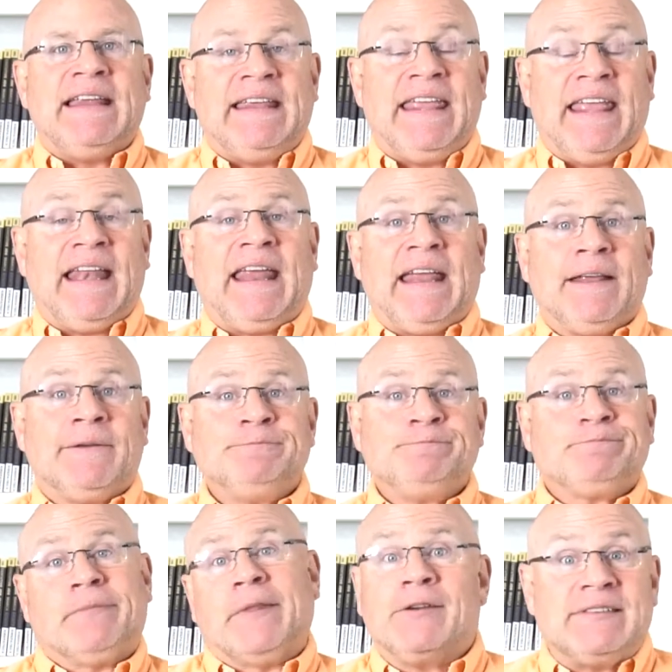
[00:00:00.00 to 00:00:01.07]

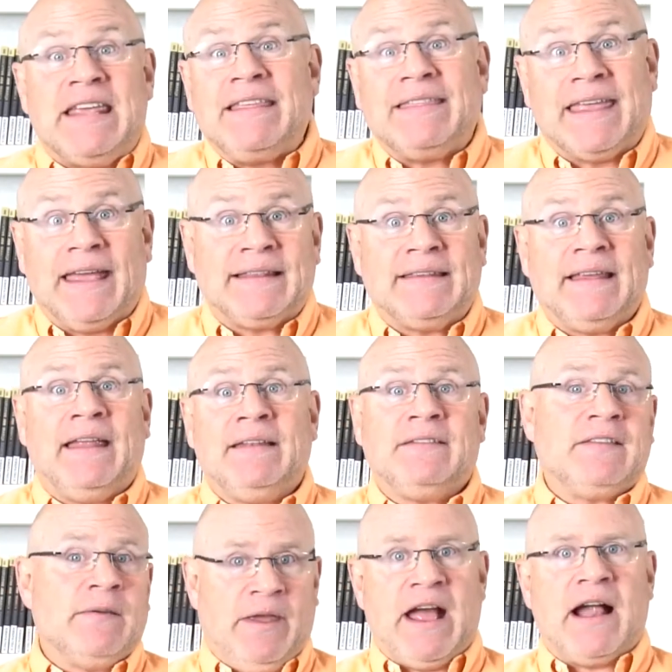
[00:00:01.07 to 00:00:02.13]
getting their teeth kicked in,
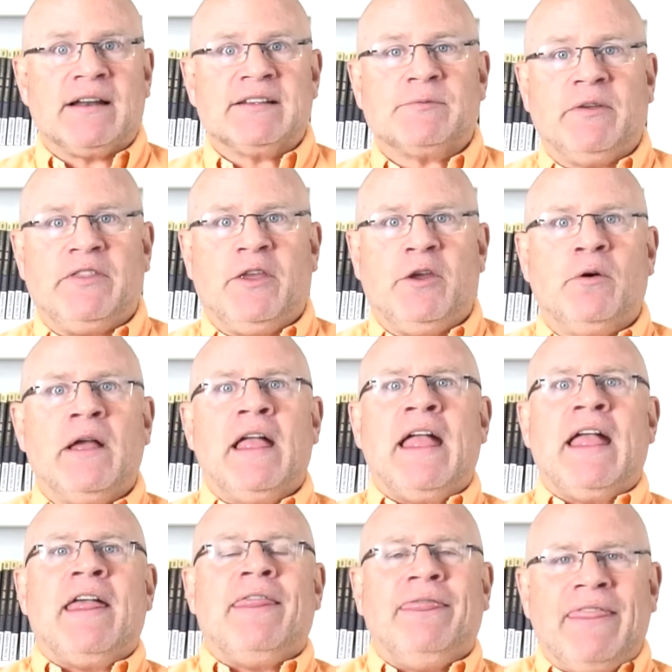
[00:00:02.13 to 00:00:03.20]
to be honest with you.
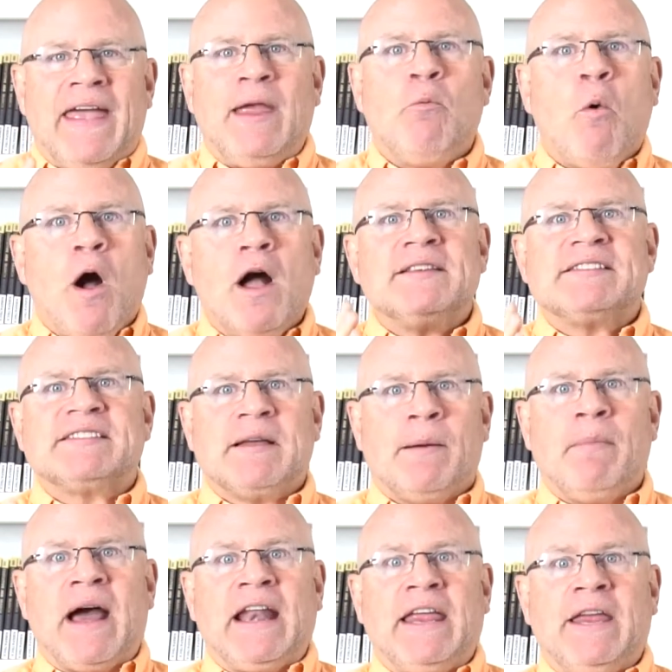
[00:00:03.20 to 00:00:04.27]
They want
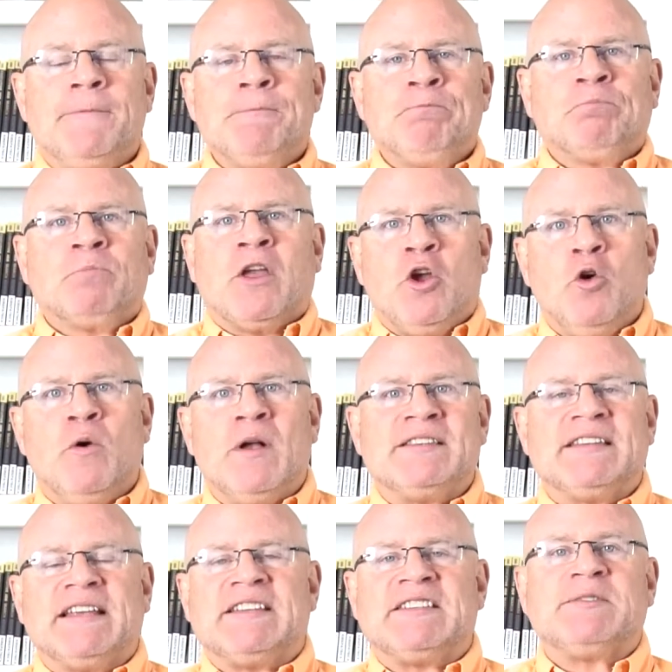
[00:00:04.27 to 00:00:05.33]
somebody who
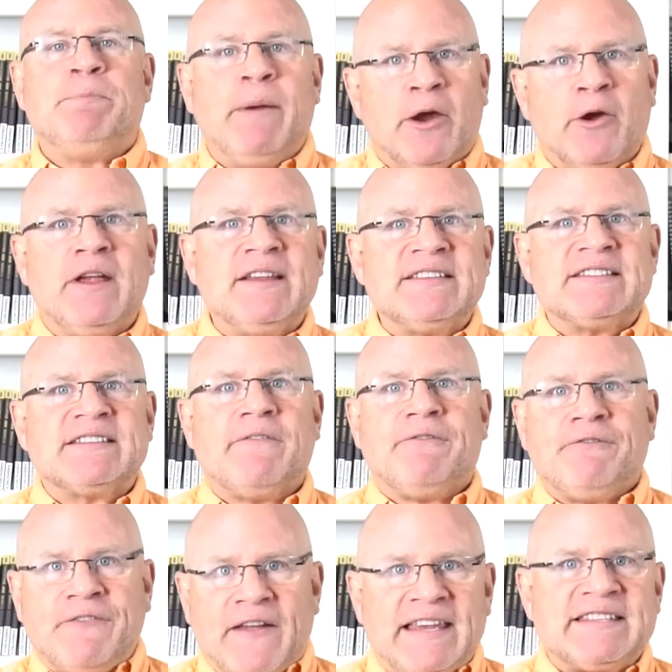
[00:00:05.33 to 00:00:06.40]
has experienced
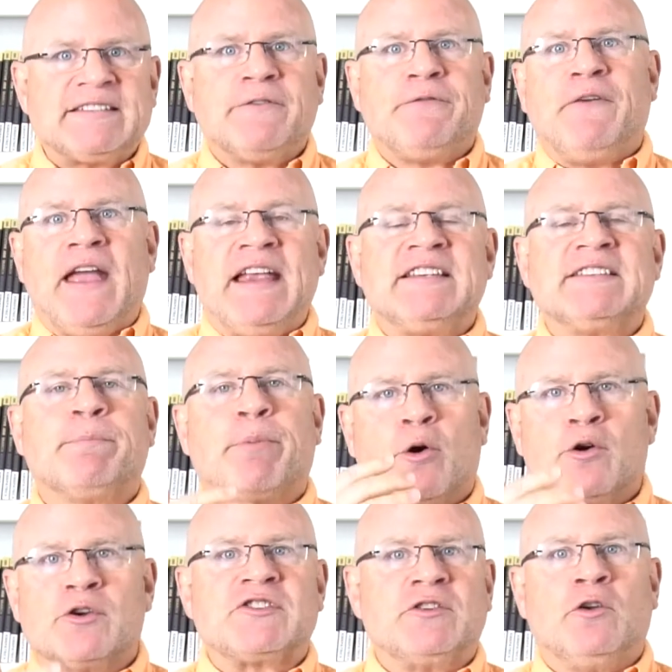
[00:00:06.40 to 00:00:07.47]
face to face
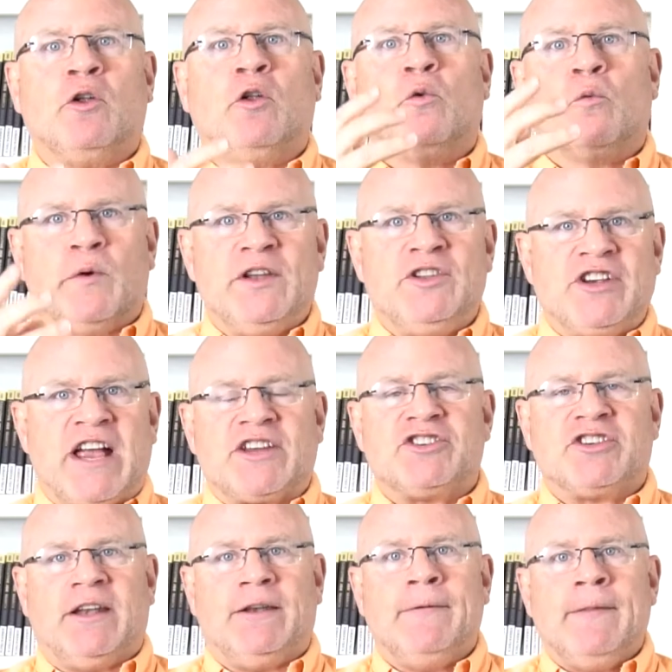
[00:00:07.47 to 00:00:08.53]
personal
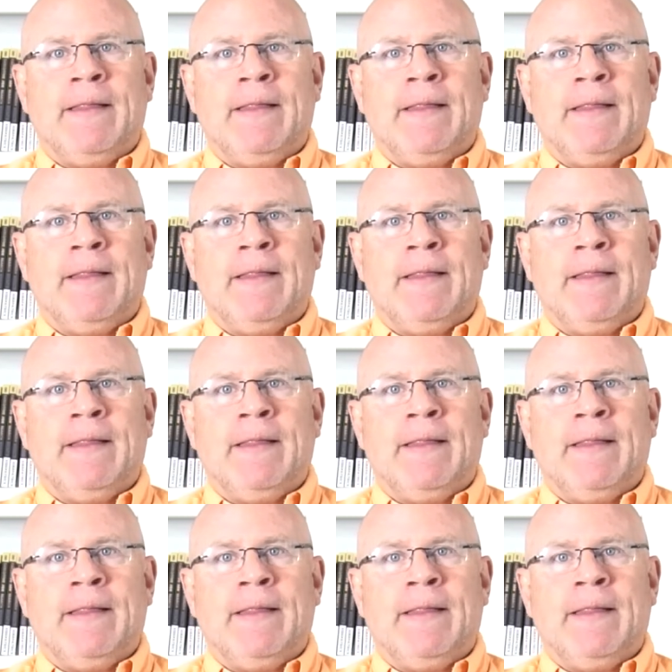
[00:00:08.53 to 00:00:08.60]
rejection.